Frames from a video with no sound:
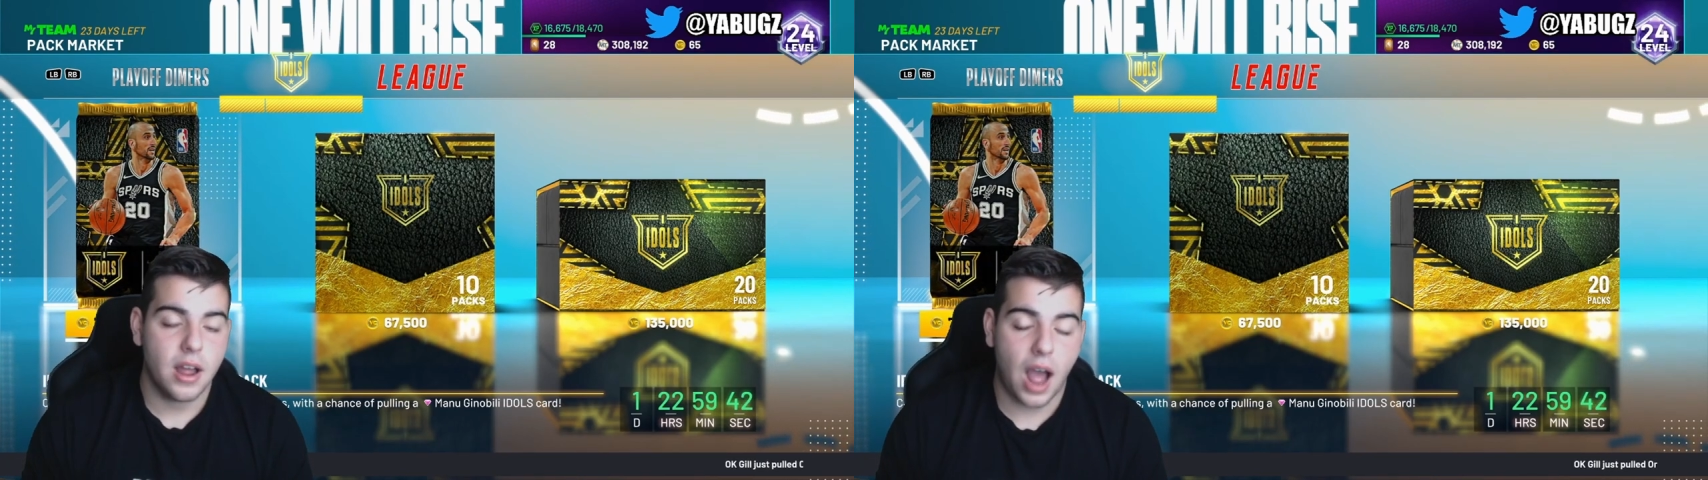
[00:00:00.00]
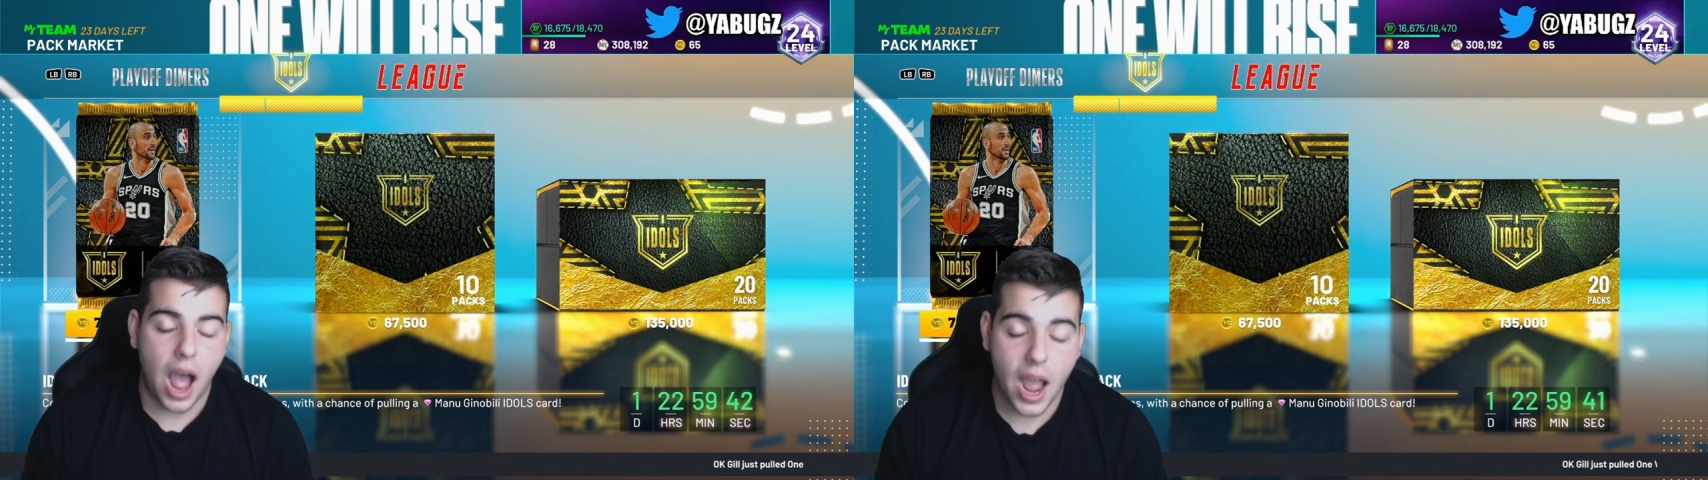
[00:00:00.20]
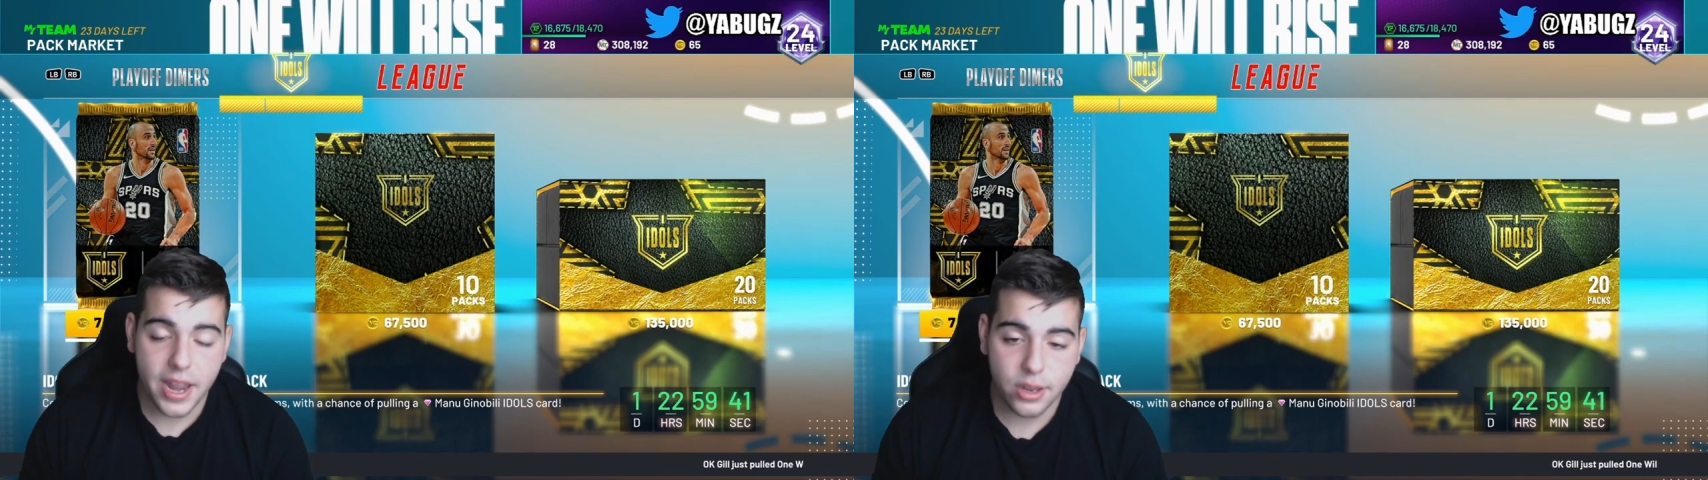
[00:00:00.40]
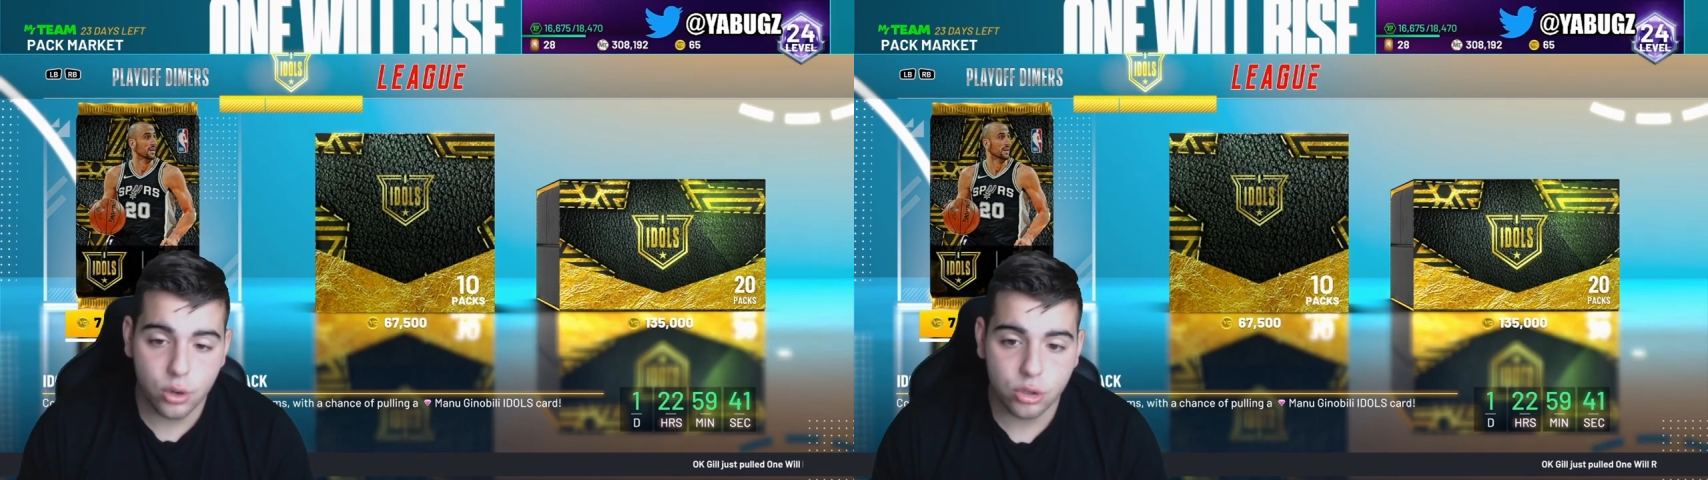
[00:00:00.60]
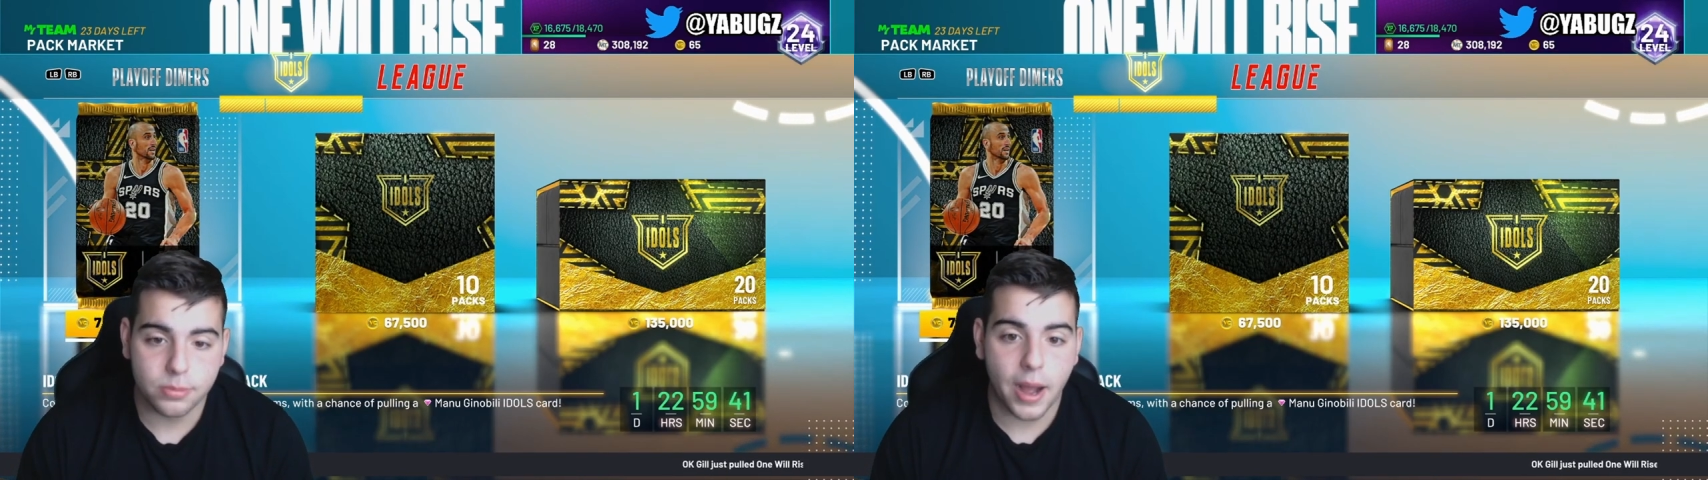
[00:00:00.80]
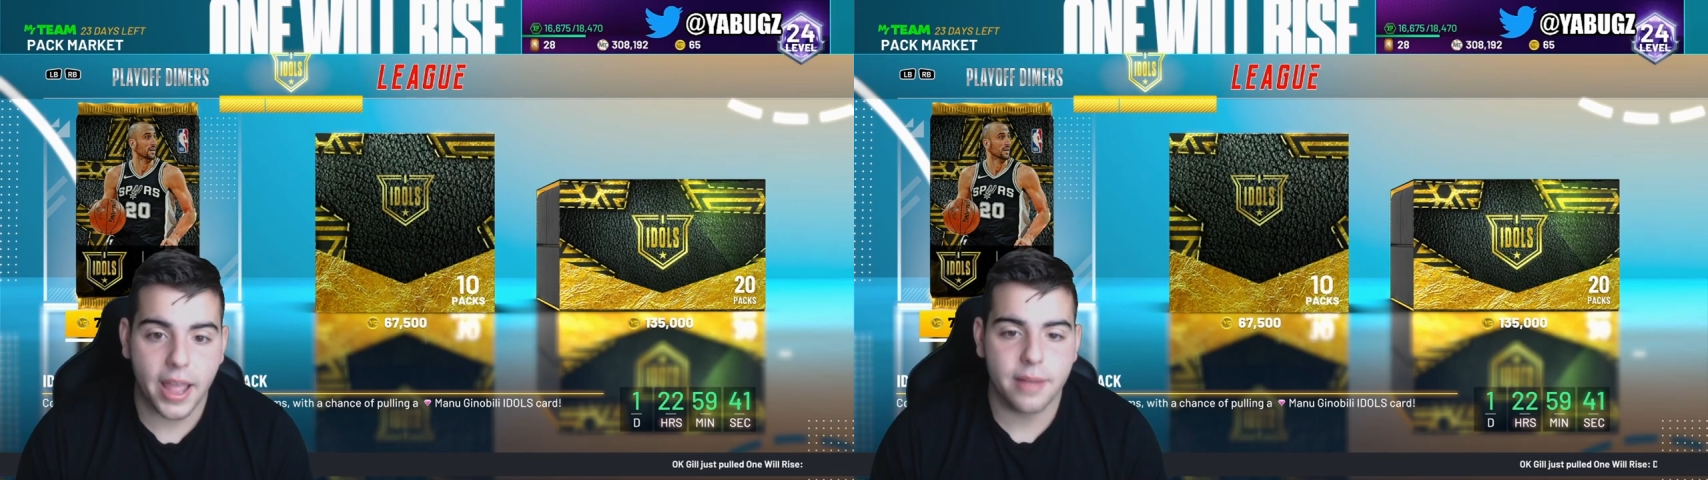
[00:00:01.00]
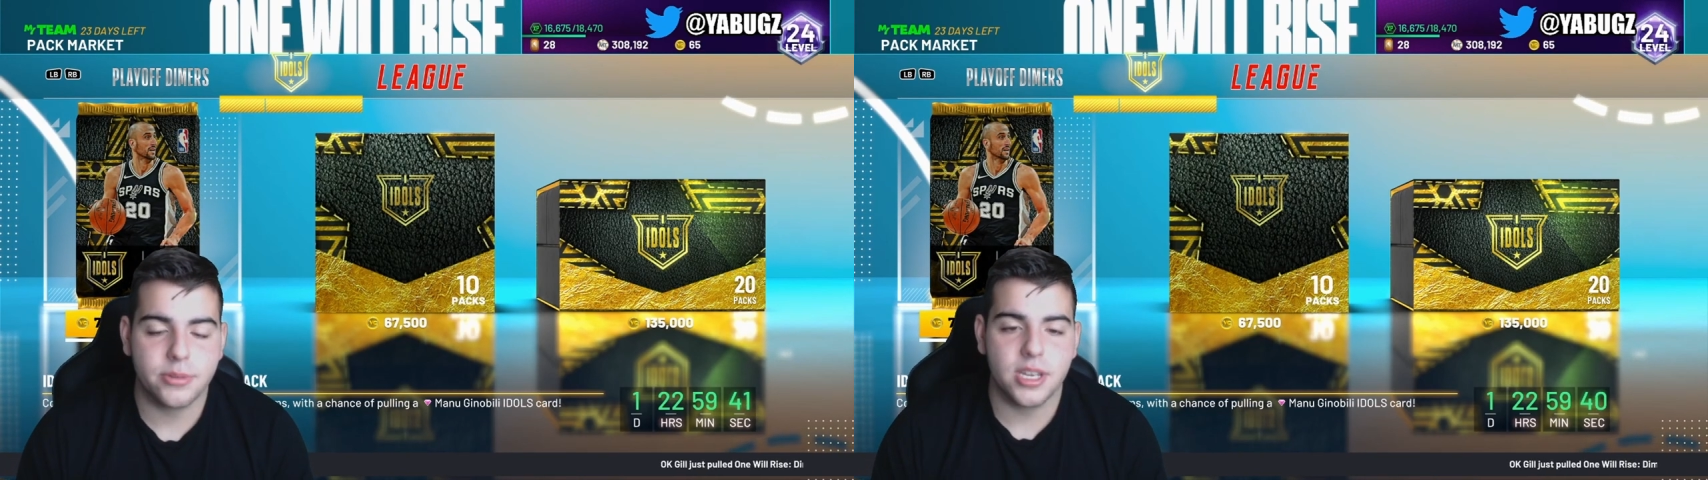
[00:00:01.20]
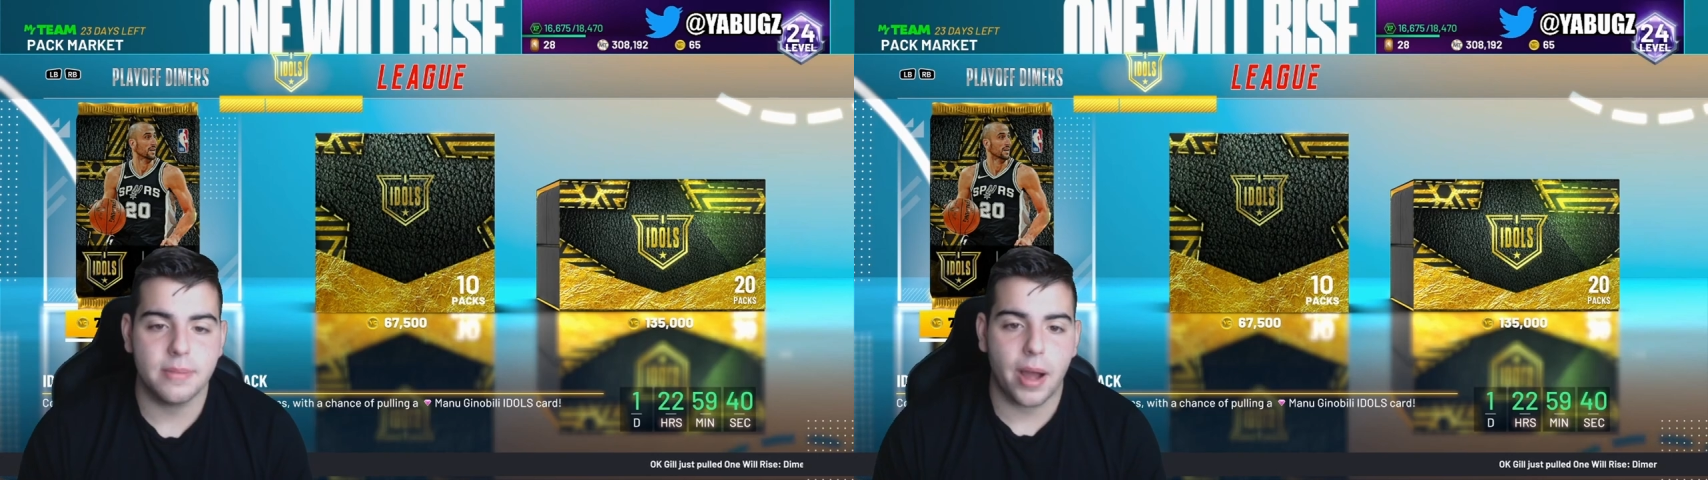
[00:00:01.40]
I use my MT,